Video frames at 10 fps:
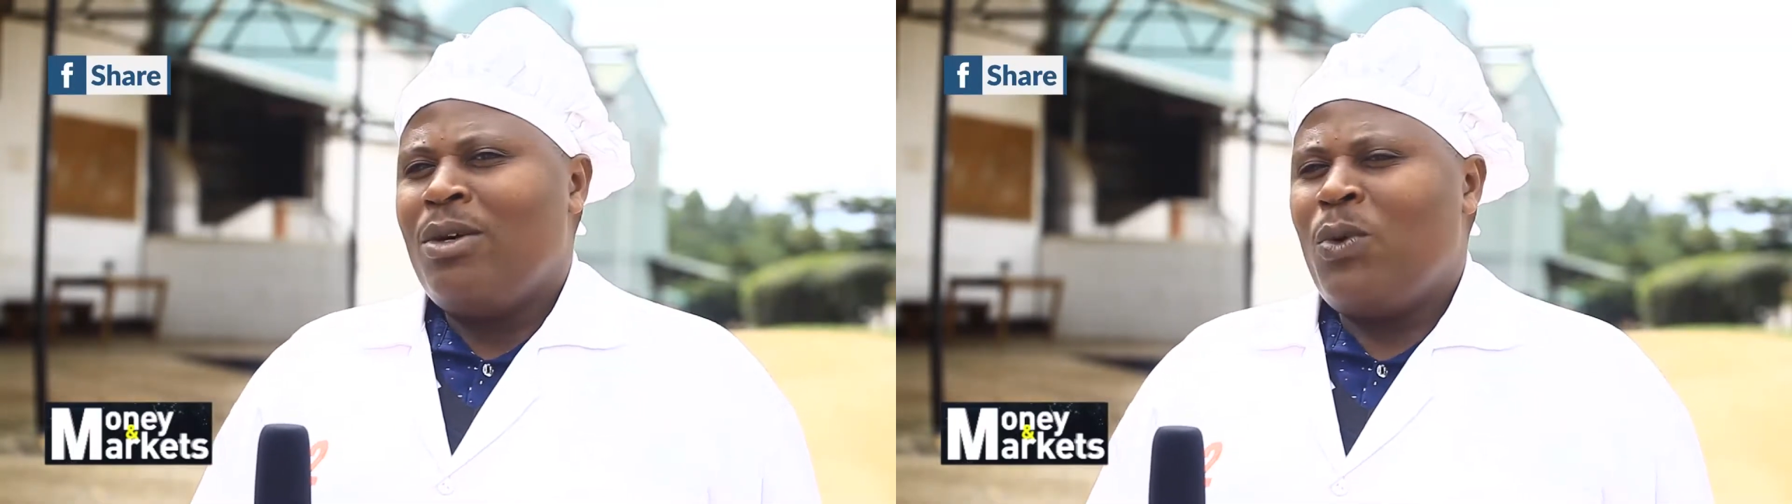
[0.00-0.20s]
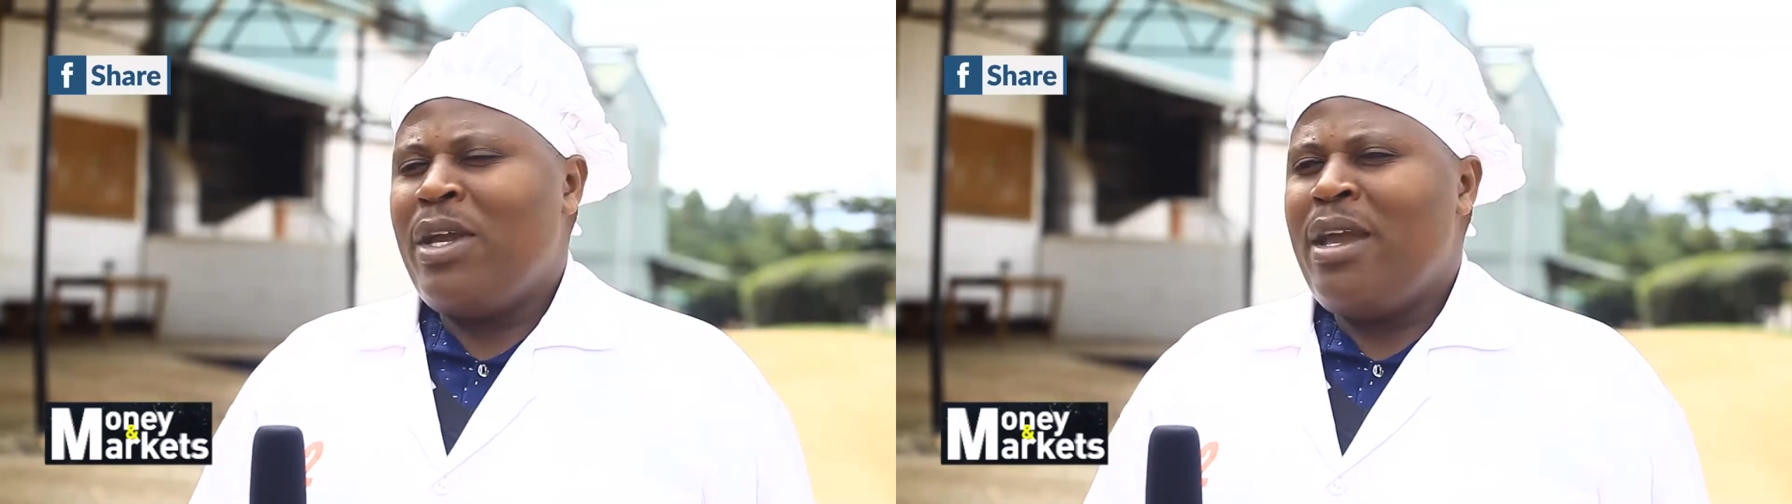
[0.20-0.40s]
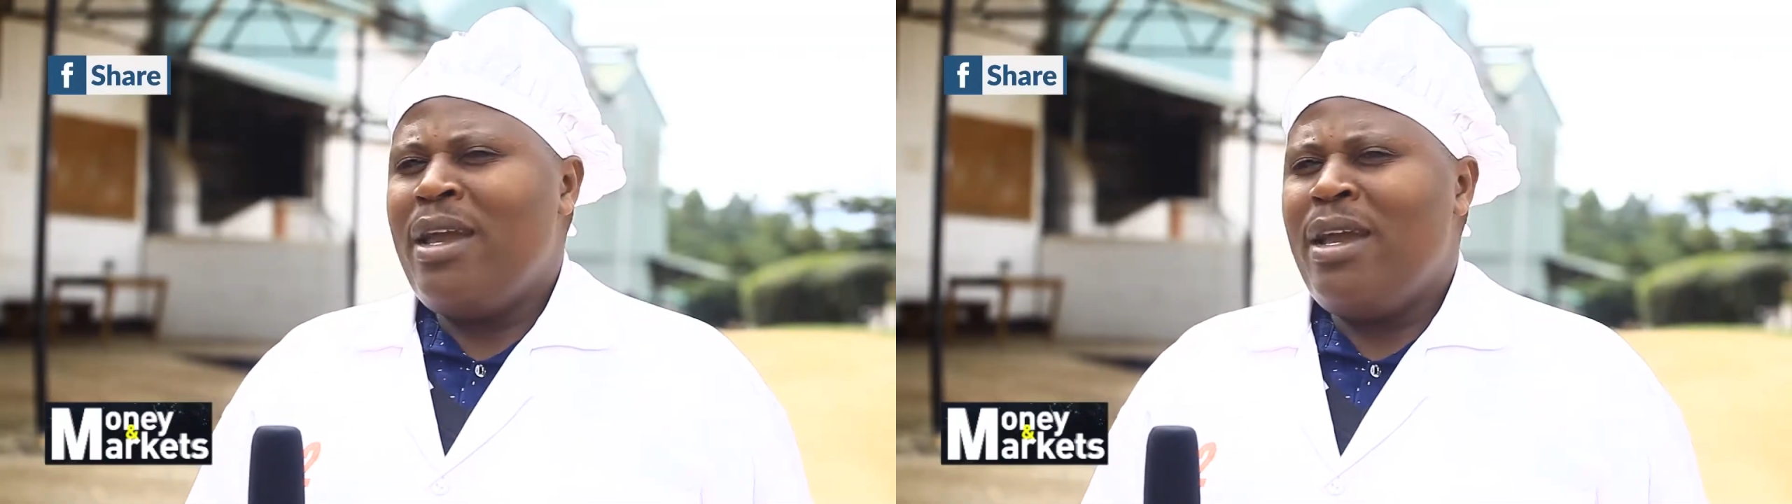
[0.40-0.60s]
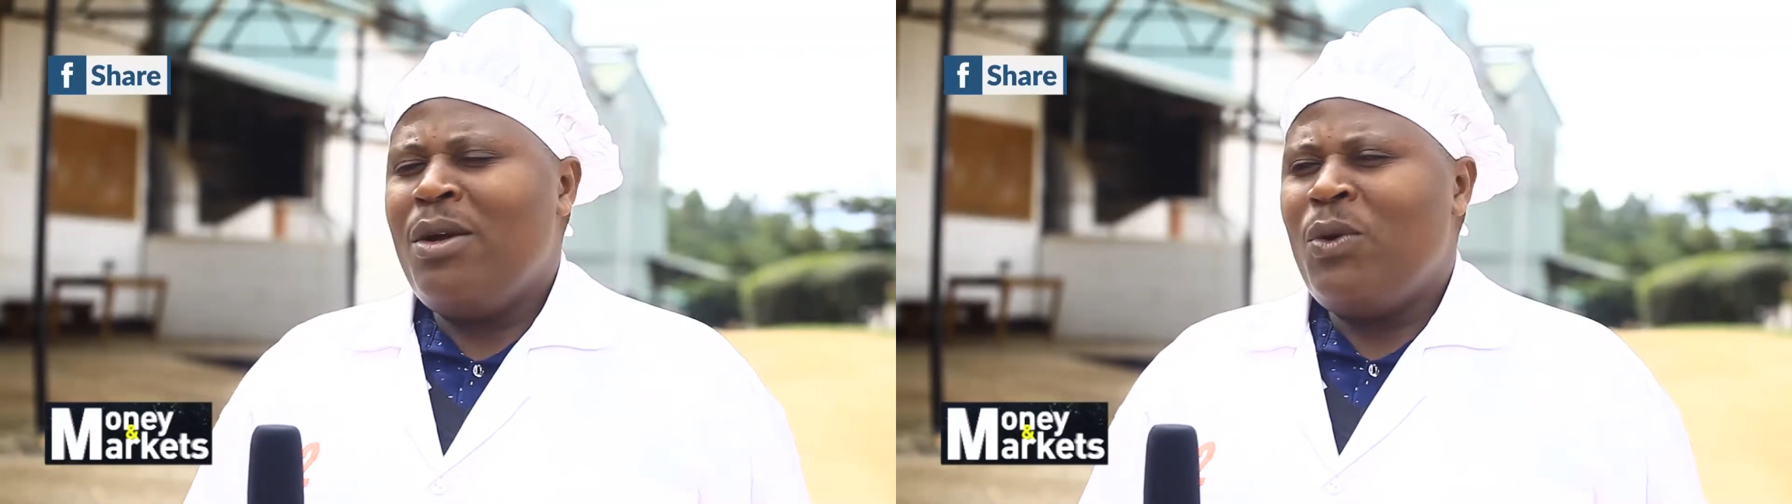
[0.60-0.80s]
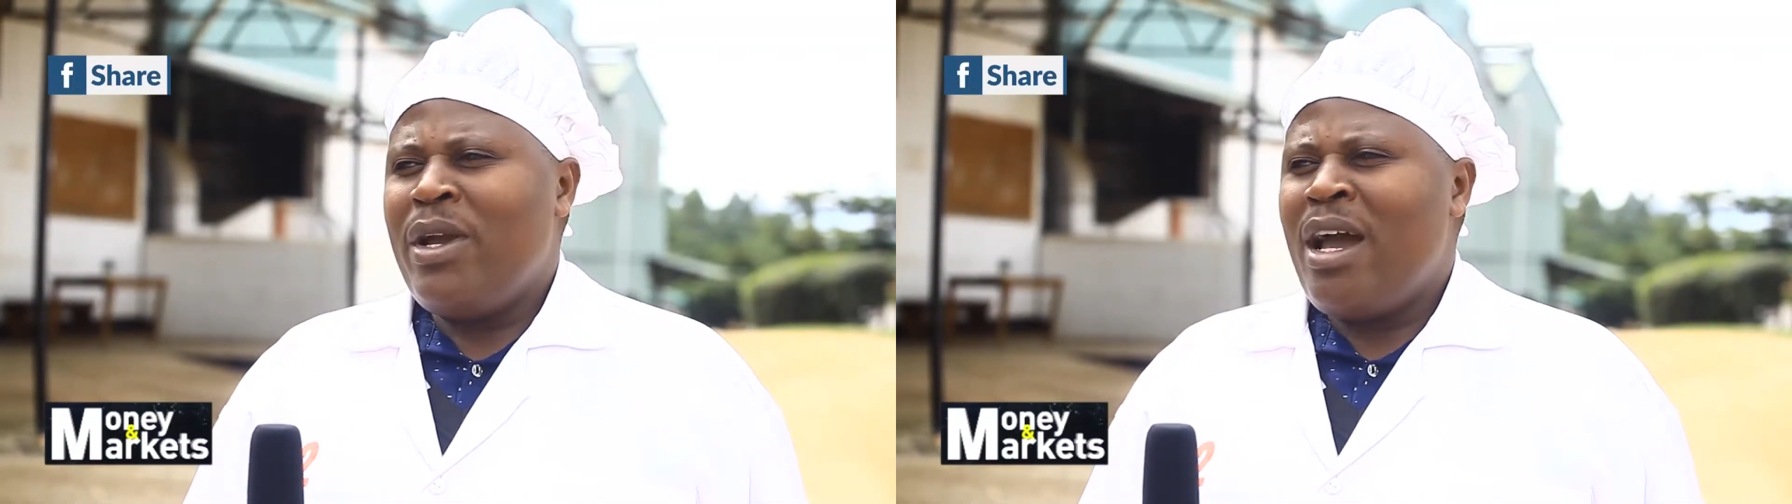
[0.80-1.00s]

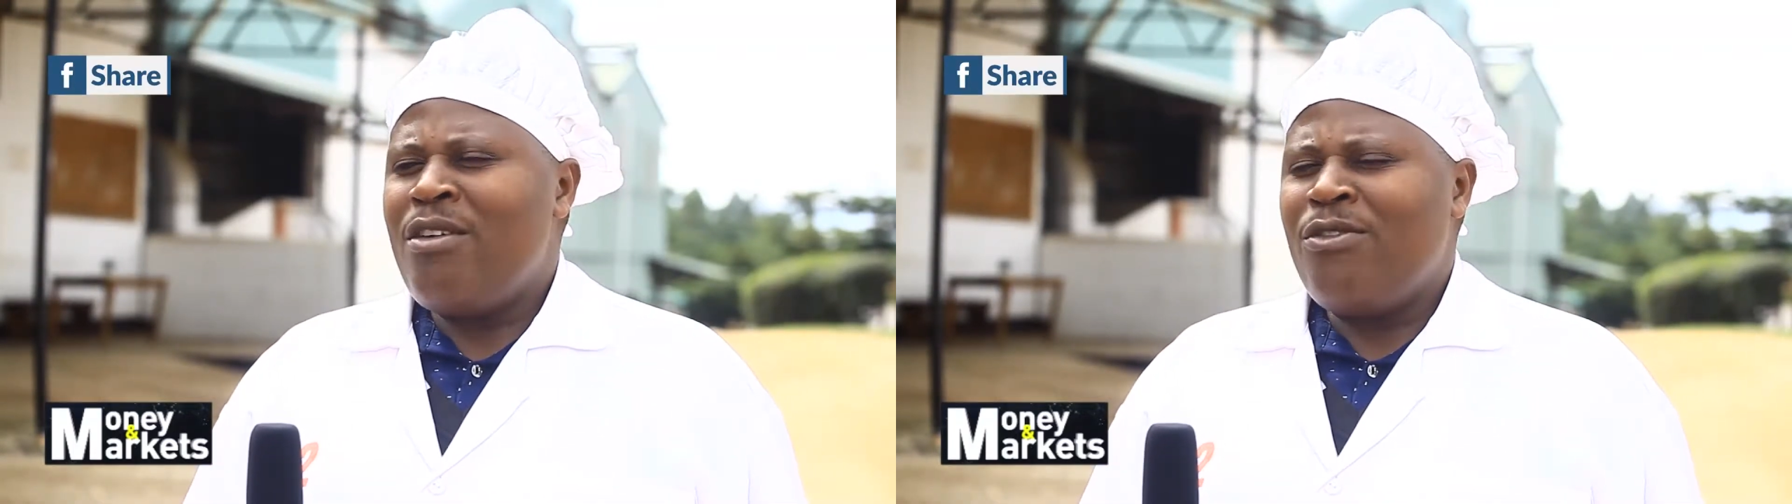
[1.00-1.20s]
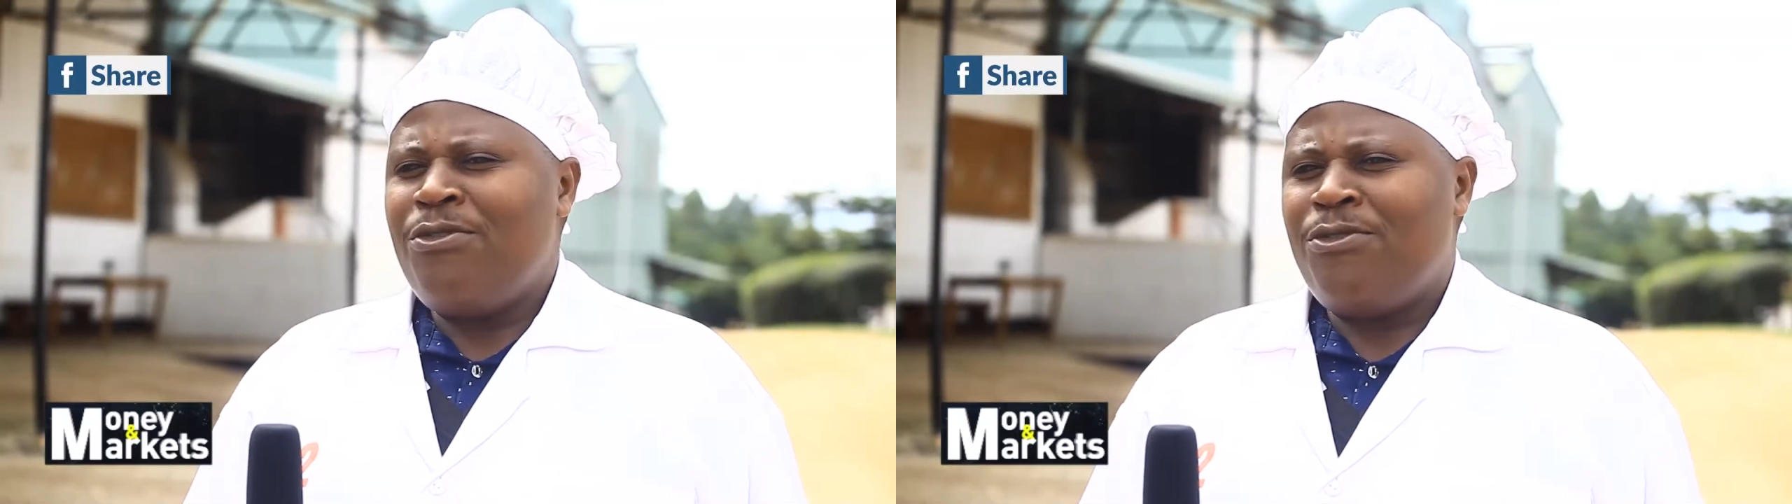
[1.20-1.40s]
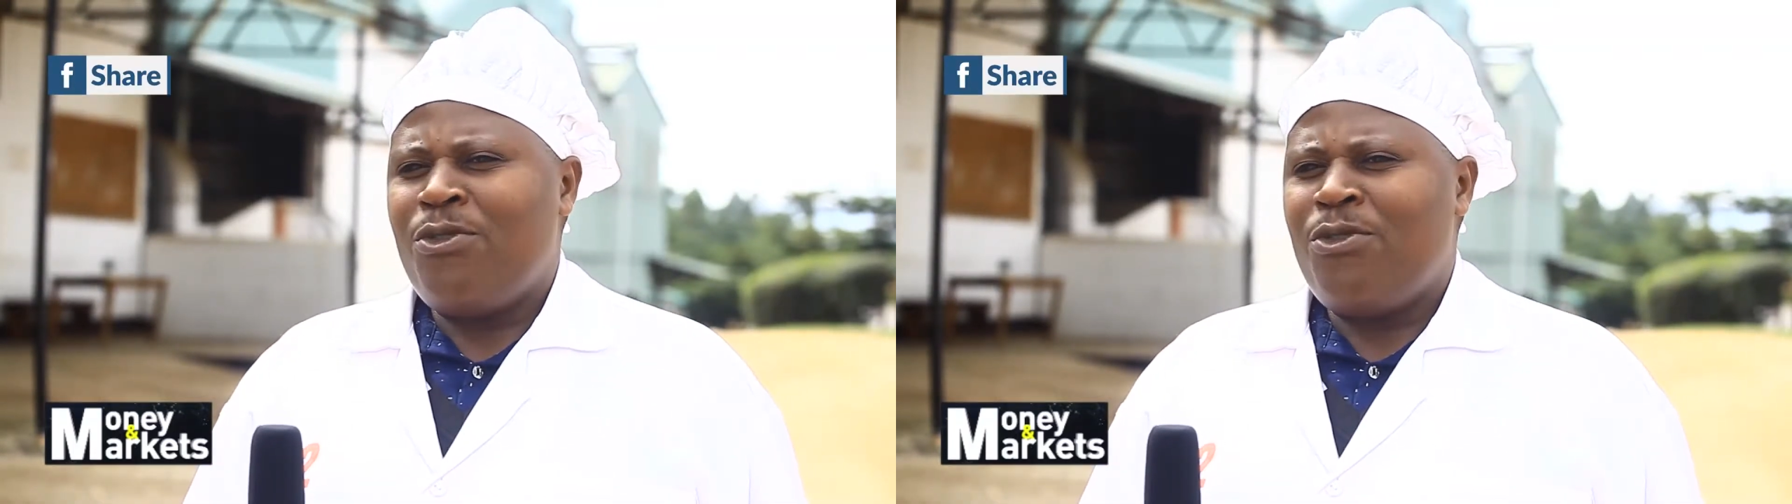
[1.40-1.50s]
We have